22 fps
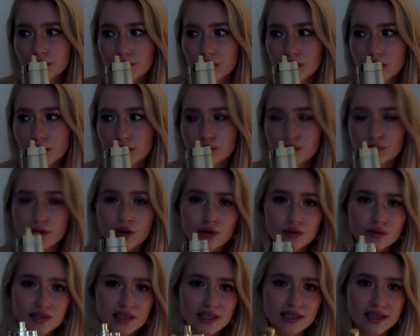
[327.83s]

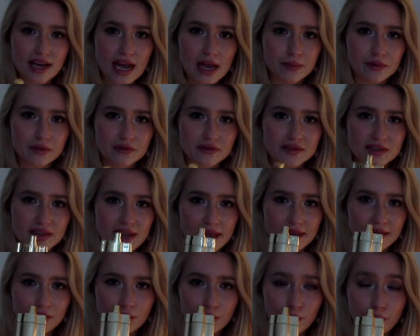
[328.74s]
rosy type of
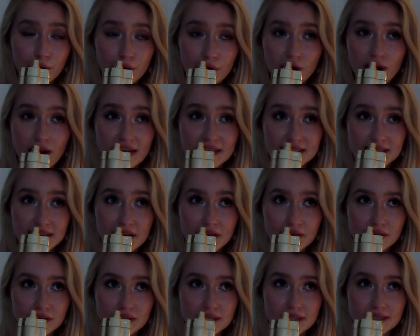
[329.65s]
scent where I
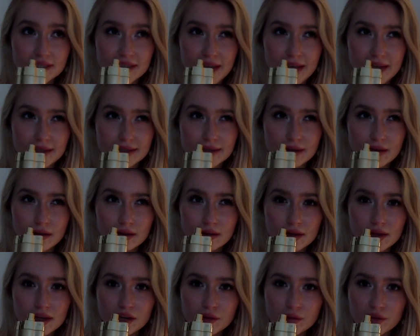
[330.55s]
definitely detect a
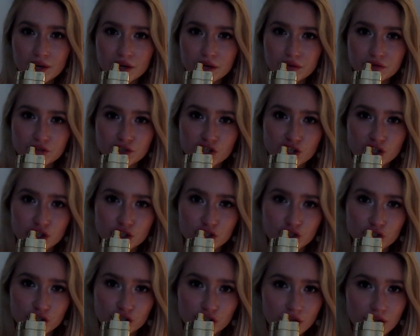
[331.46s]
little bit of
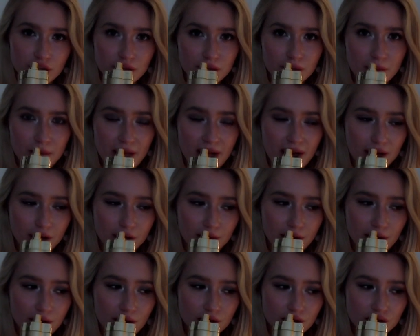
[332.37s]
ginger in the
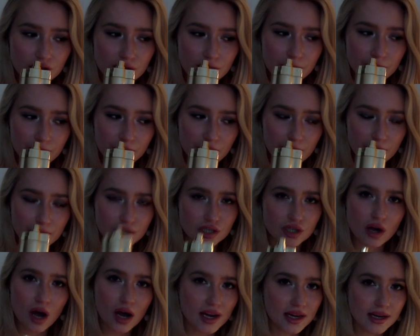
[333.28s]
background, but
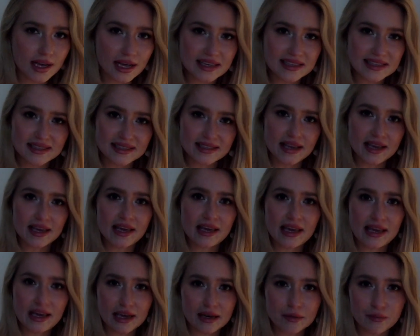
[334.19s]
not in a
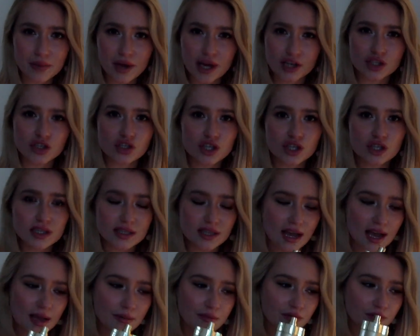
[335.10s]
zingy and pungent
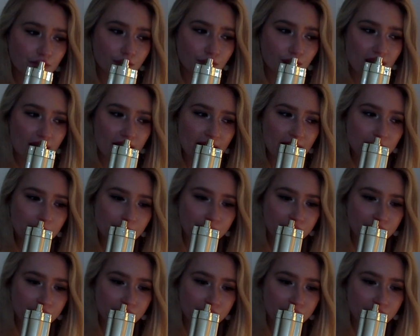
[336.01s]
type of way.